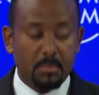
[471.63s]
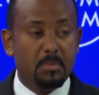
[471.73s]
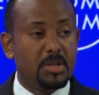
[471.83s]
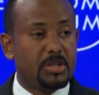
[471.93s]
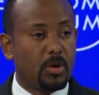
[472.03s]

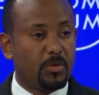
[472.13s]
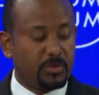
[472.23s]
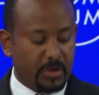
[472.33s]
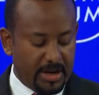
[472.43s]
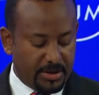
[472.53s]
Minister of
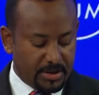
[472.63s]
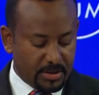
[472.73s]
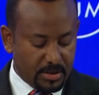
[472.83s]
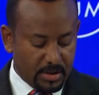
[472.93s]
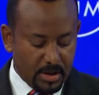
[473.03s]
Trade,
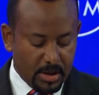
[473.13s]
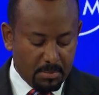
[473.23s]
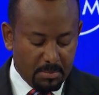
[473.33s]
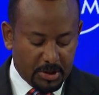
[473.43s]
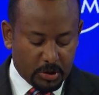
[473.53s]

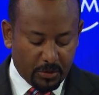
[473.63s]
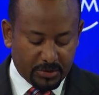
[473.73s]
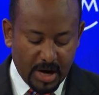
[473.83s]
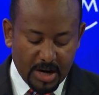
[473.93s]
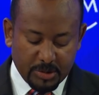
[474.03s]
Minister of
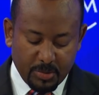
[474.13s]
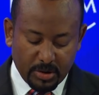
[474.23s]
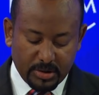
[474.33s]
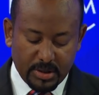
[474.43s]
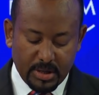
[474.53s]

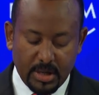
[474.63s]
Transport,